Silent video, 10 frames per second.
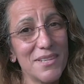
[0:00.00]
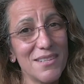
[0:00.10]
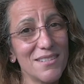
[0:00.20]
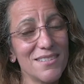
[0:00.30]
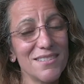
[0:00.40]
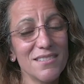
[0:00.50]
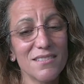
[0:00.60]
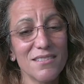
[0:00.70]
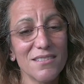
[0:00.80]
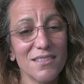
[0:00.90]

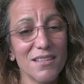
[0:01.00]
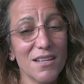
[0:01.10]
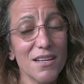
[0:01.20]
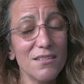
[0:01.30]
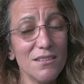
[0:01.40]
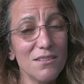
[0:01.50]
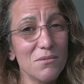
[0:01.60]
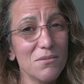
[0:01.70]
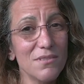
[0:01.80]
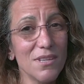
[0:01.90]
because God
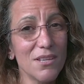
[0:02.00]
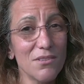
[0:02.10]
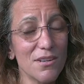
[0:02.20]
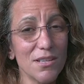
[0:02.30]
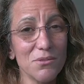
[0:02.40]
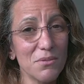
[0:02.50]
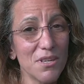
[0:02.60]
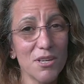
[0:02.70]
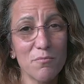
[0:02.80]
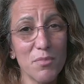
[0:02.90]
knows that you're not
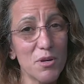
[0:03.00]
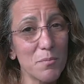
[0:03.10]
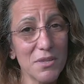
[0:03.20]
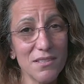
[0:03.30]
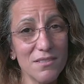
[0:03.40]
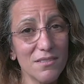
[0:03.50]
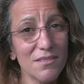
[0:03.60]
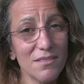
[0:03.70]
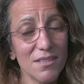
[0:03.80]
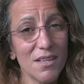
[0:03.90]
doing it on
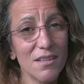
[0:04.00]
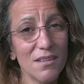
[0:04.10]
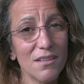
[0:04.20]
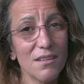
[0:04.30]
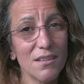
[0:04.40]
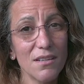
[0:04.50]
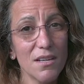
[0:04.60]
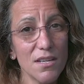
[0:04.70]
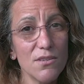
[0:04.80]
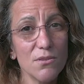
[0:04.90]
purpose.
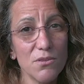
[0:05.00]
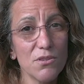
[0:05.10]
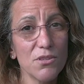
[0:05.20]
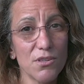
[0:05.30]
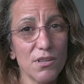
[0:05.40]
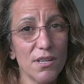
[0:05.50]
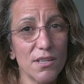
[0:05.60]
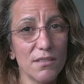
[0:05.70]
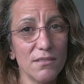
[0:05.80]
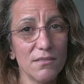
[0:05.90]
God knows you're
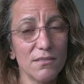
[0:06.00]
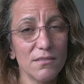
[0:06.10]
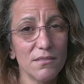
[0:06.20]
trying.